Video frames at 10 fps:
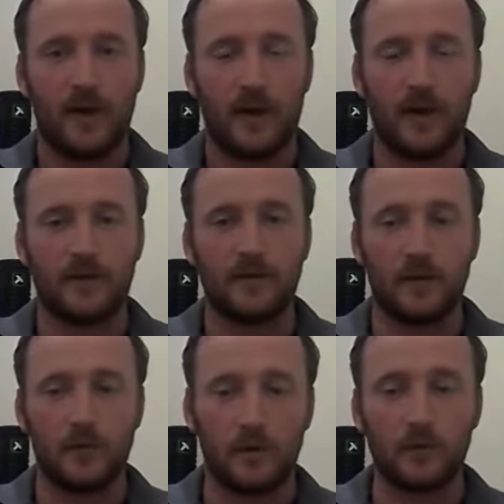And I,
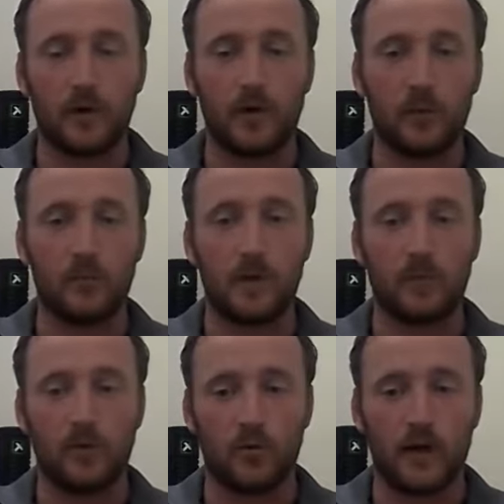I was worried I wouldn't be able
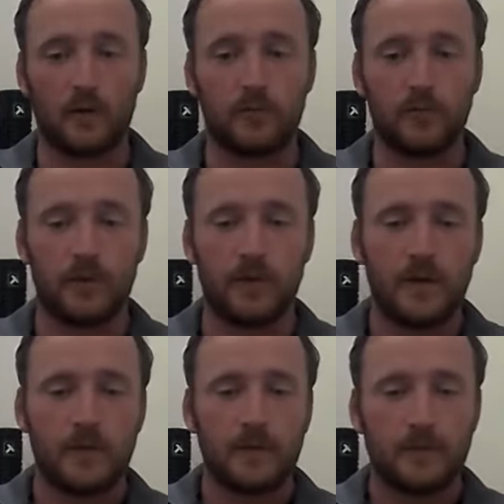to do that. But
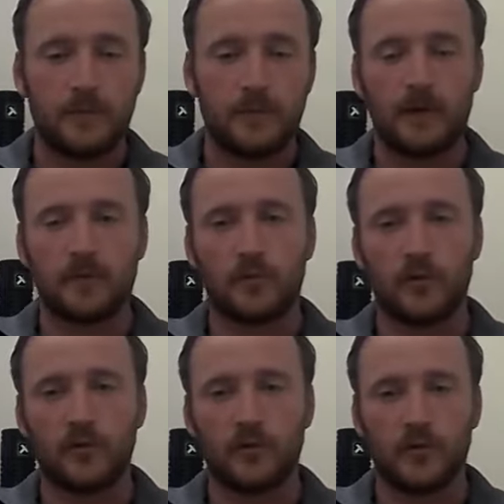I
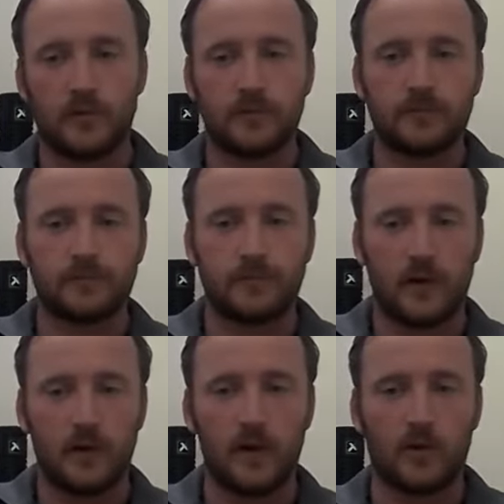suppose
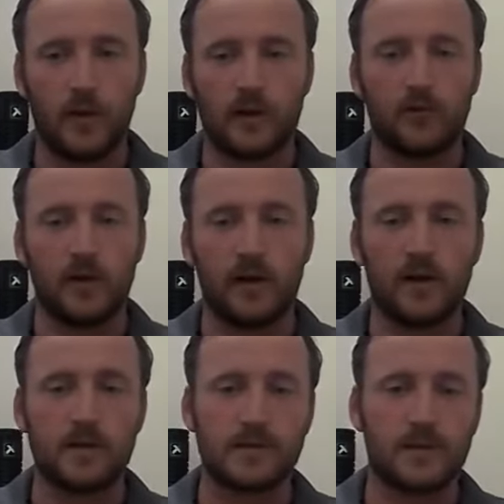I, I quickly
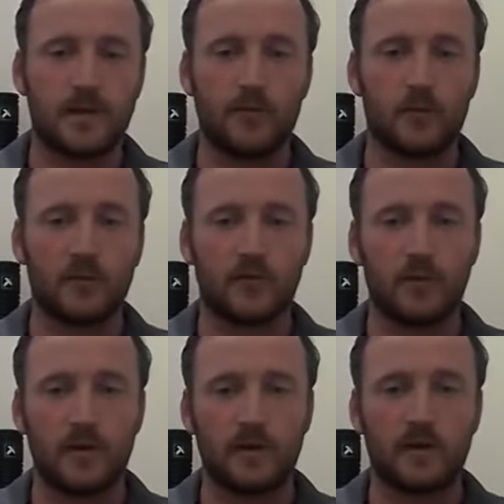realised everyone's going
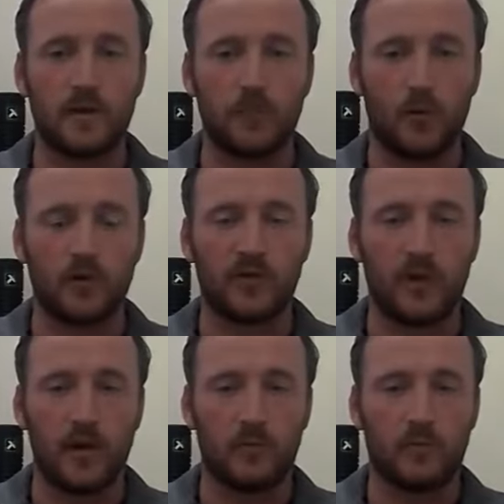to be in the same boat as I
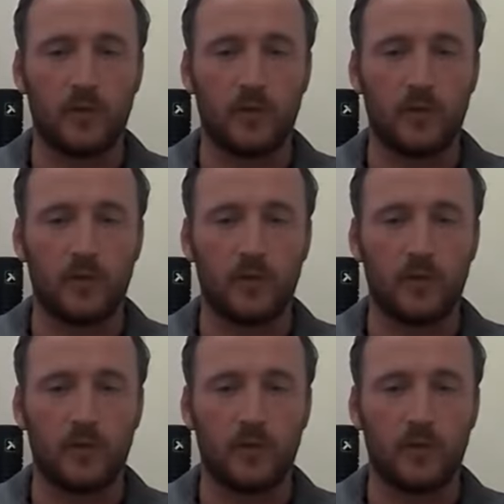am.